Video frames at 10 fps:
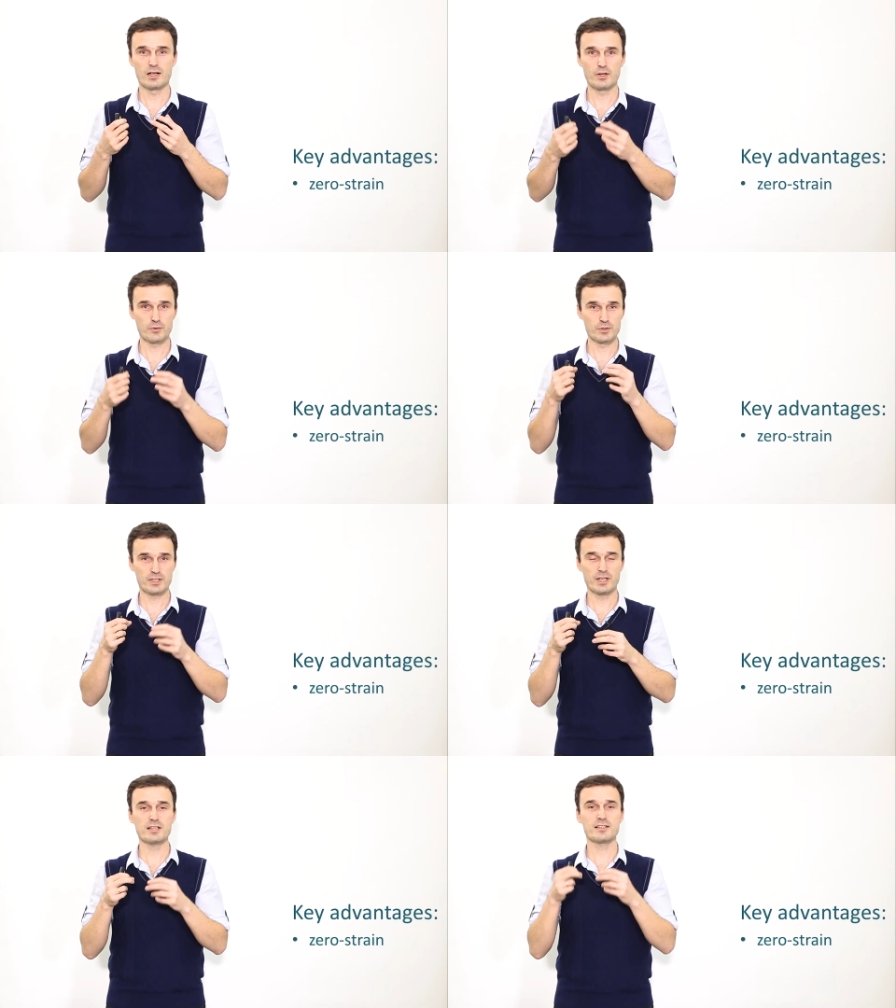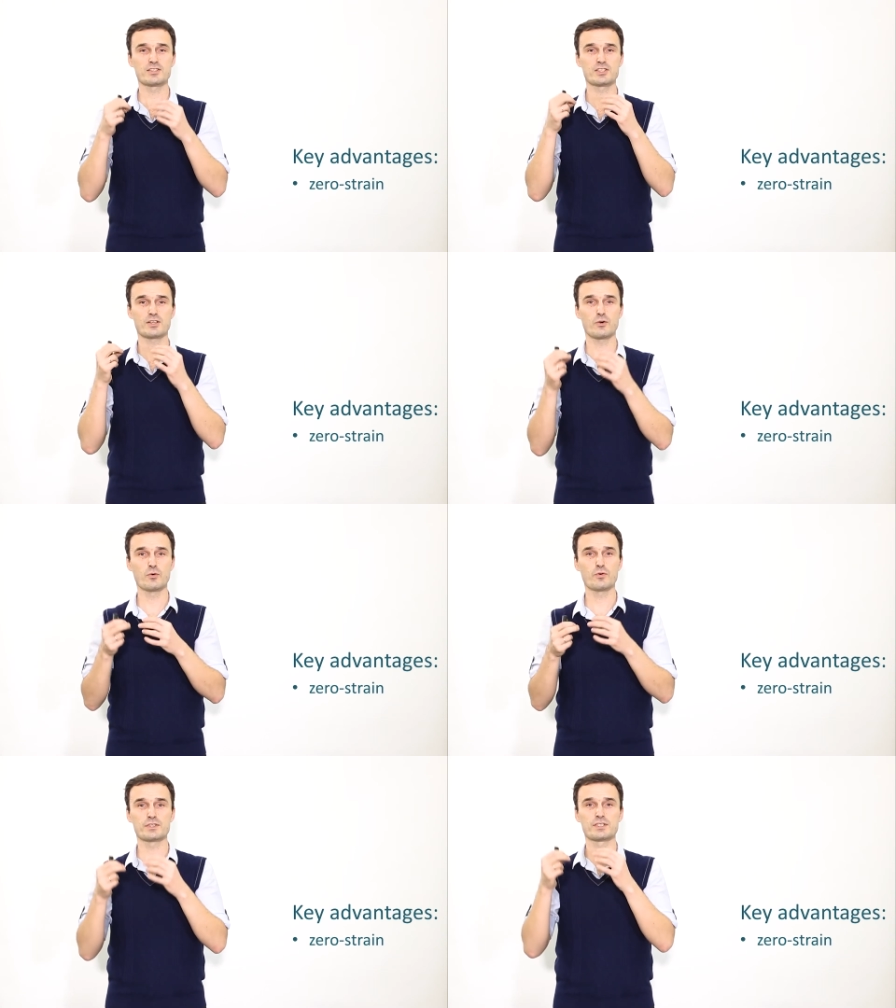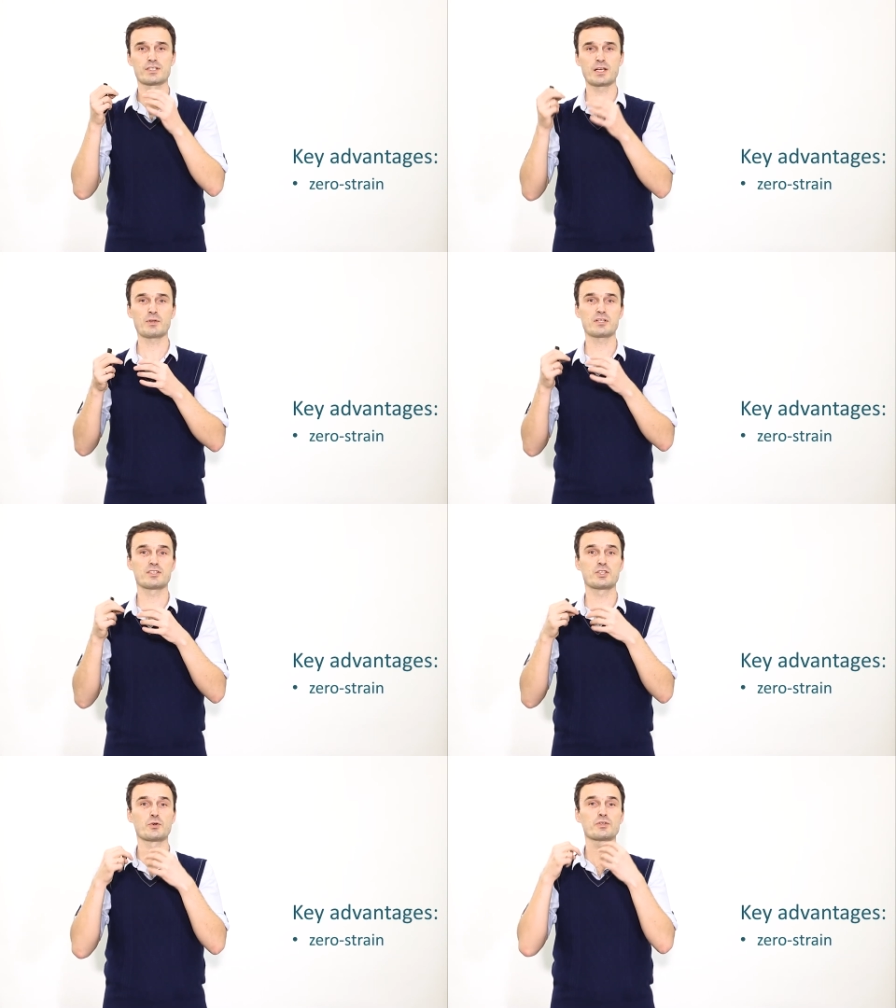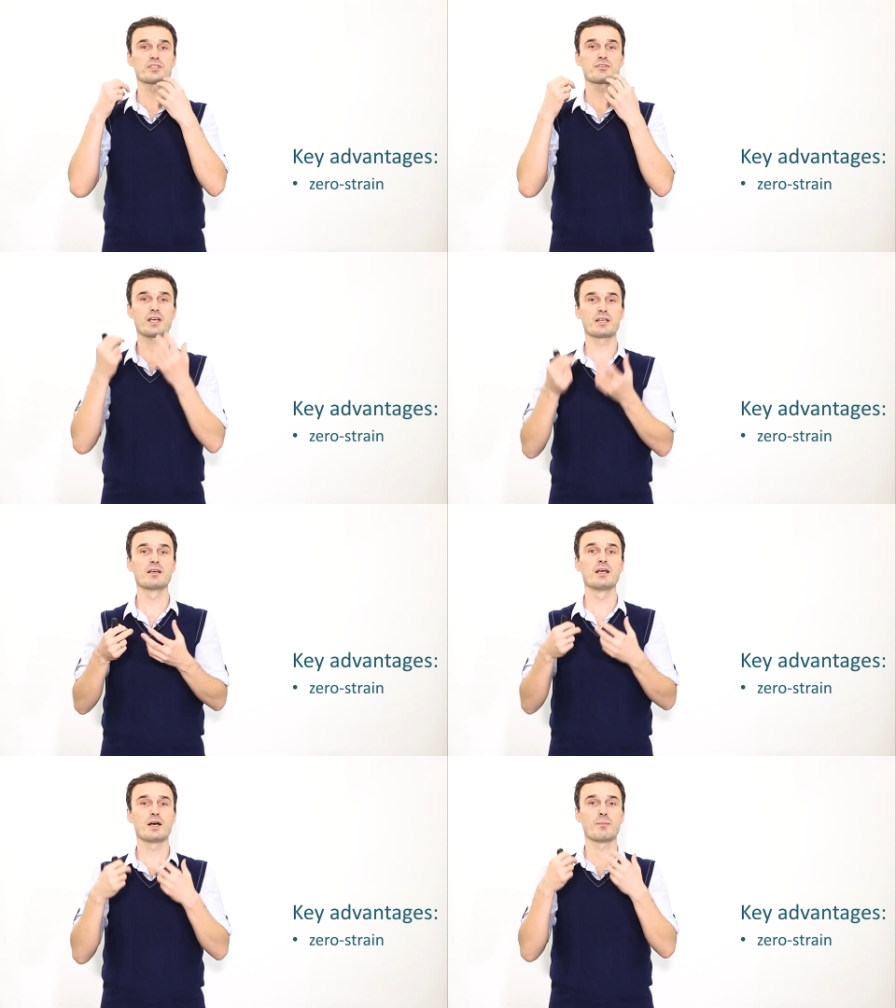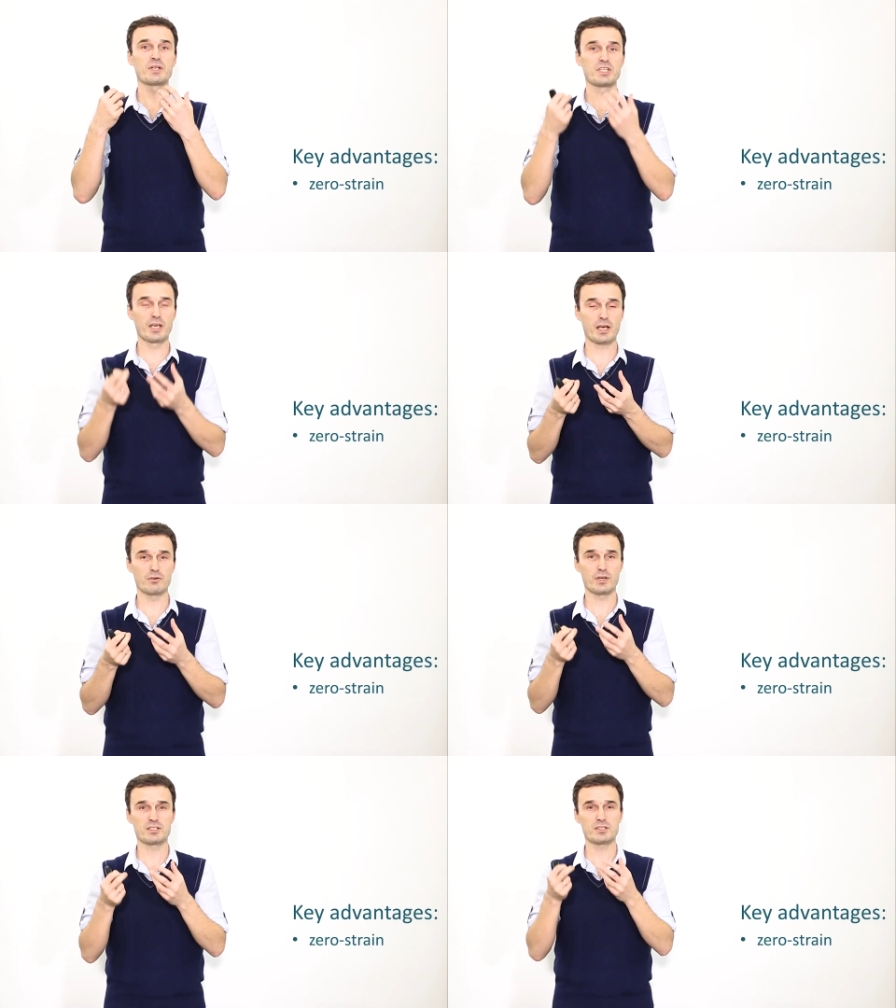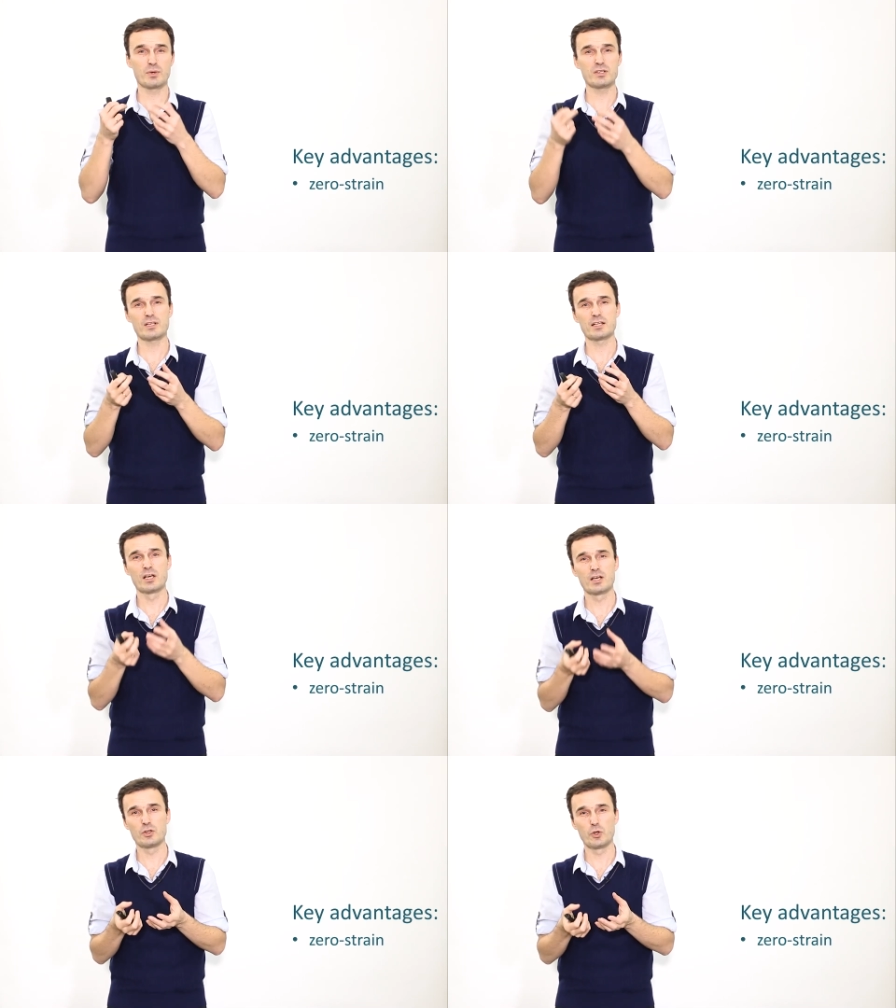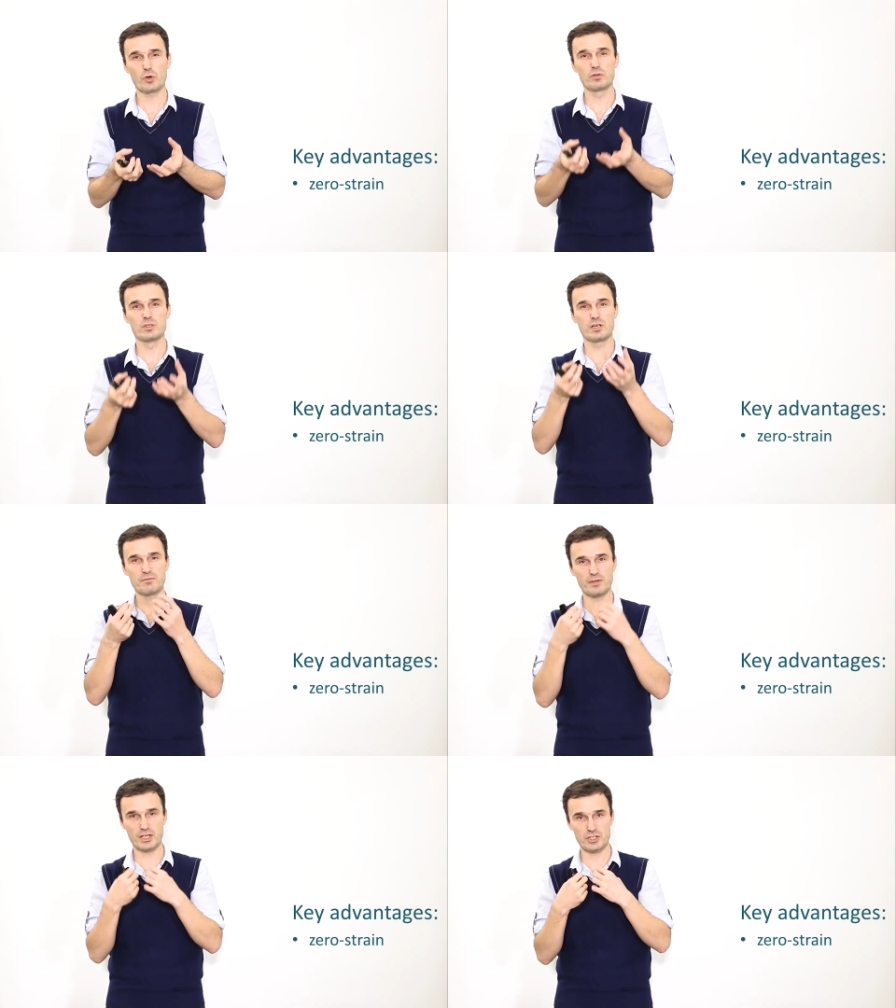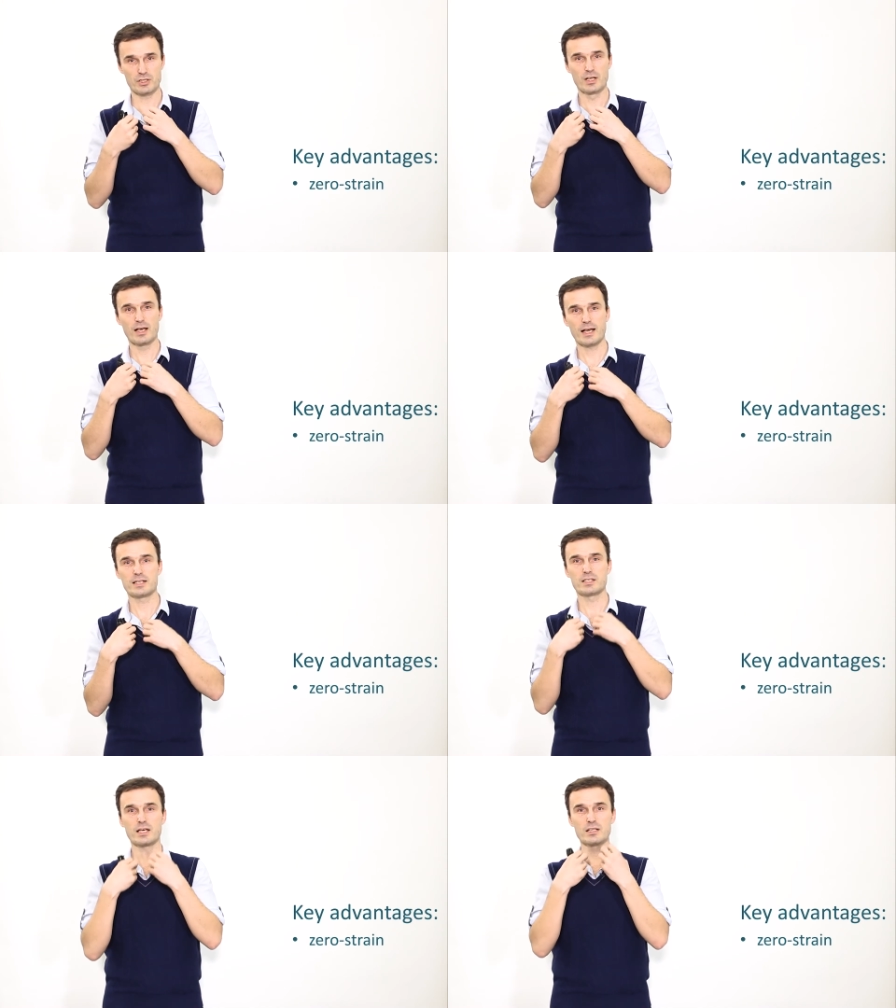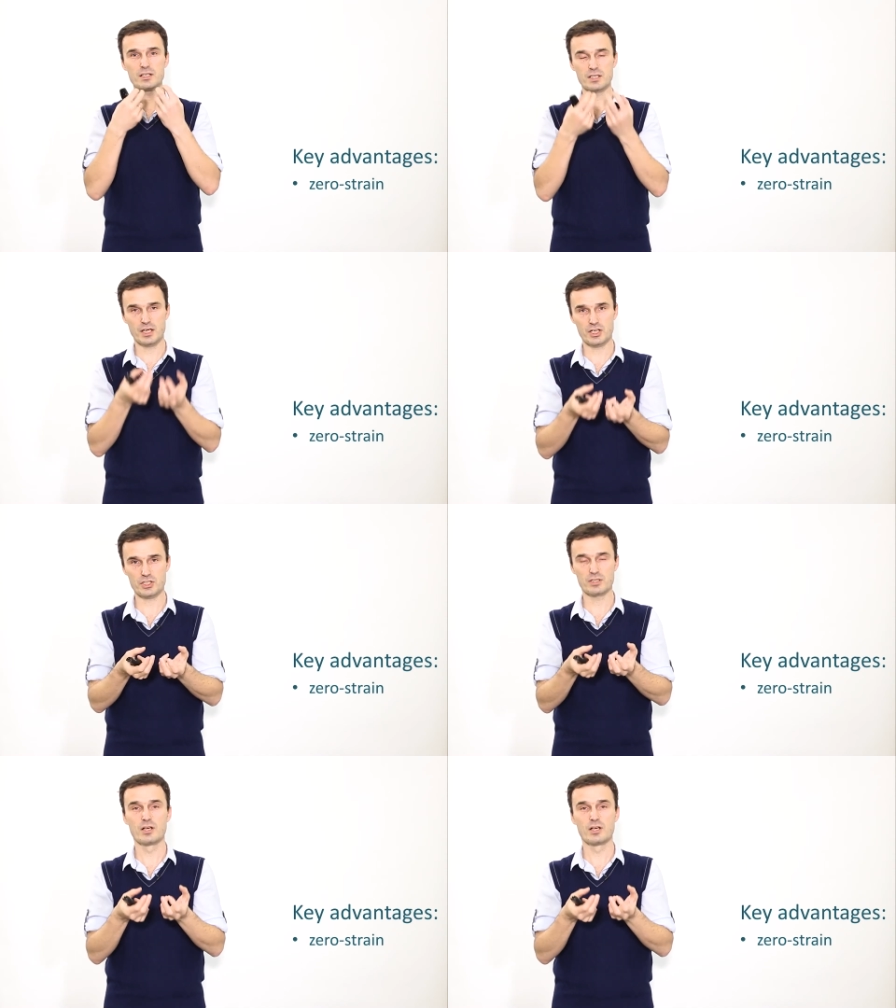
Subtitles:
Lithium titanate is often named as zero strain material. It means that during lithiation and delithiation,